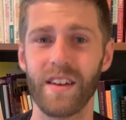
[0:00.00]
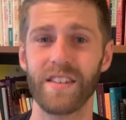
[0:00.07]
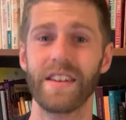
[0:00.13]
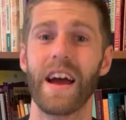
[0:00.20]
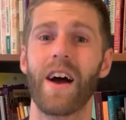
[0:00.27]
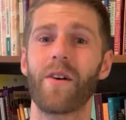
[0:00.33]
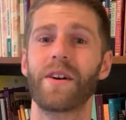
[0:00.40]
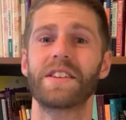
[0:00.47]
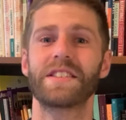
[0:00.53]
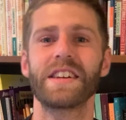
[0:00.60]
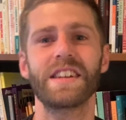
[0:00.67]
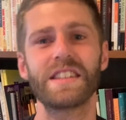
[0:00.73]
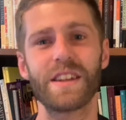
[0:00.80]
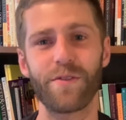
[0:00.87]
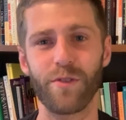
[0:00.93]
Now, it's
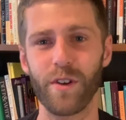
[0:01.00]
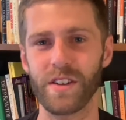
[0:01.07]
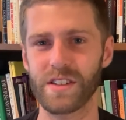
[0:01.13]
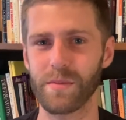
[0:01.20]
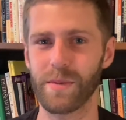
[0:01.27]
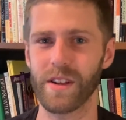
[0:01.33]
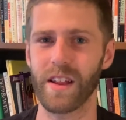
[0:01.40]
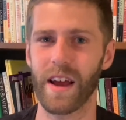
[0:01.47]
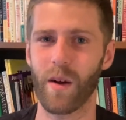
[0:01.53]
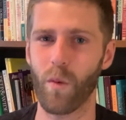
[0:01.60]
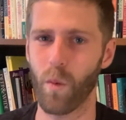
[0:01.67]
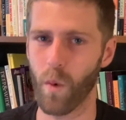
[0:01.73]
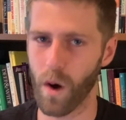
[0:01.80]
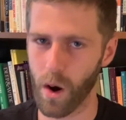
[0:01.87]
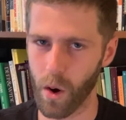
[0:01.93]
easy for us to be like,
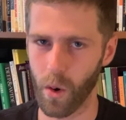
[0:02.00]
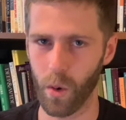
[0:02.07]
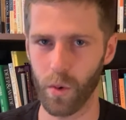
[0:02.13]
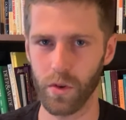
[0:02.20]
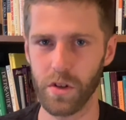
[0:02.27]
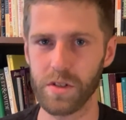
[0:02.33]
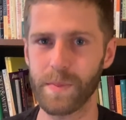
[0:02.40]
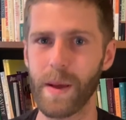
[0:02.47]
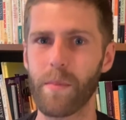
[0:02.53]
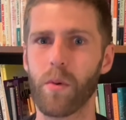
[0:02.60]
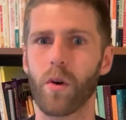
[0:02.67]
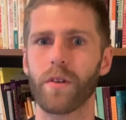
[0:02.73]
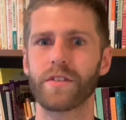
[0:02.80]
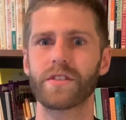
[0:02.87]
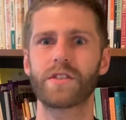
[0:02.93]
whoa, those
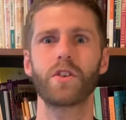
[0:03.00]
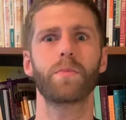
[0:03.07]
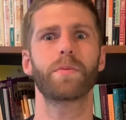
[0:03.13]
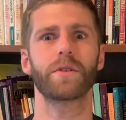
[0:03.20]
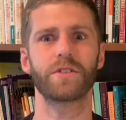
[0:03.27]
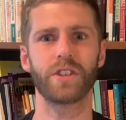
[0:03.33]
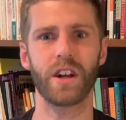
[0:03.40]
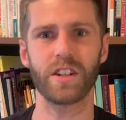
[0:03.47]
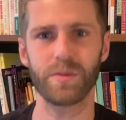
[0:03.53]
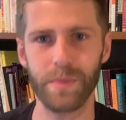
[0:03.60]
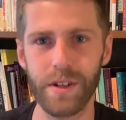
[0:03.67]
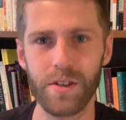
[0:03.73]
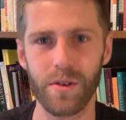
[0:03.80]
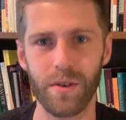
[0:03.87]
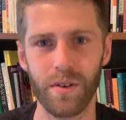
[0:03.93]
people are super
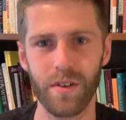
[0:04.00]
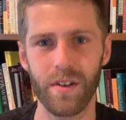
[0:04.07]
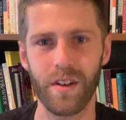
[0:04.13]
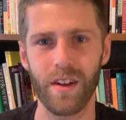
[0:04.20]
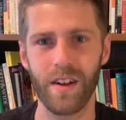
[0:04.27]
judgmental.